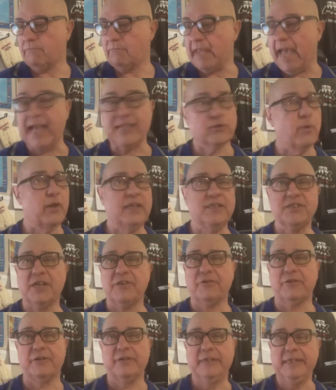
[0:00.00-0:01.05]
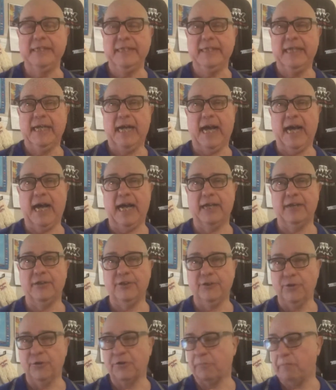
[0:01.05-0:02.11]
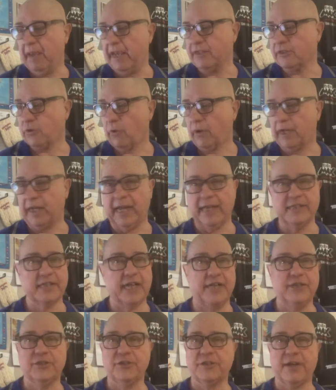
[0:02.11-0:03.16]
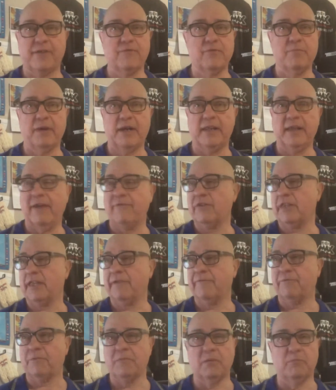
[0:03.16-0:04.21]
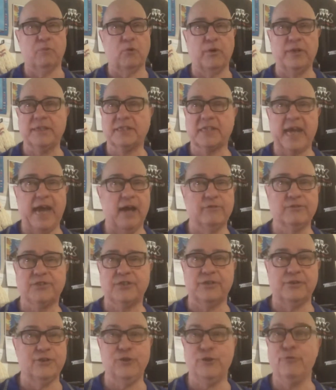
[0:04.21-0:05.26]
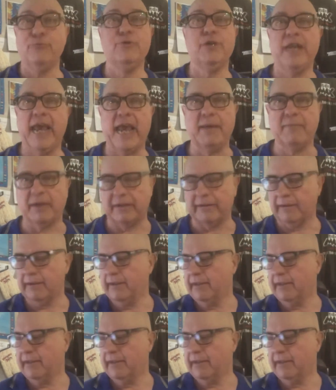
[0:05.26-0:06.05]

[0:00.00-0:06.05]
as well as other youth-based organizations, everything from the Boy Scouts to you name it.